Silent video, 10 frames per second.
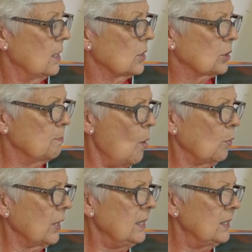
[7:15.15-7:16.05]

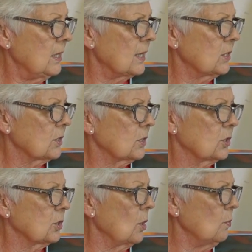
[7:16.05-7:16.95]
Smoke and dust
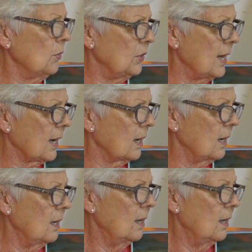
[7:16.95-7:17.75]
so thick